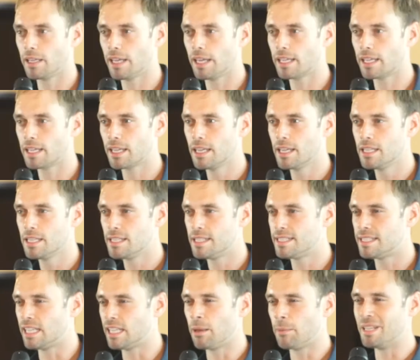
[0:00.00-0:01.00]
like
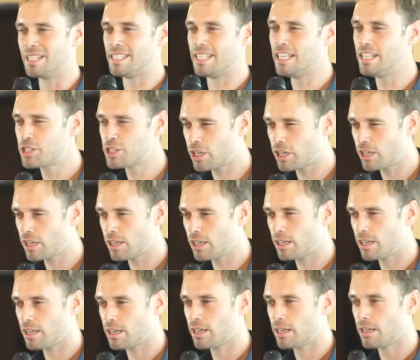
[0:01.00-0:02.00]
send them a t-shirt?
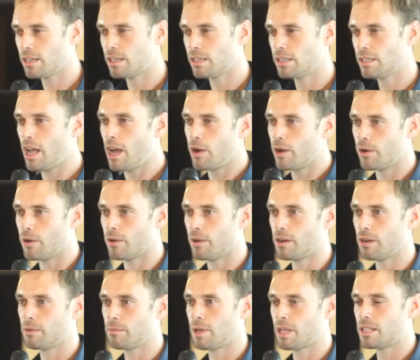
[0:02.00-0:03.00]

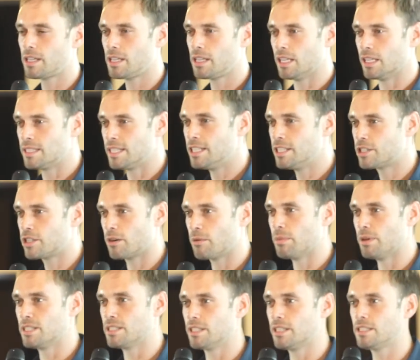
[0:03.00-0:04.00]
No, I'm not in a t-shirt
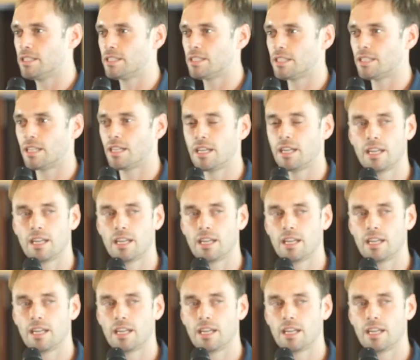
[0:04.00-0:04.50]
business.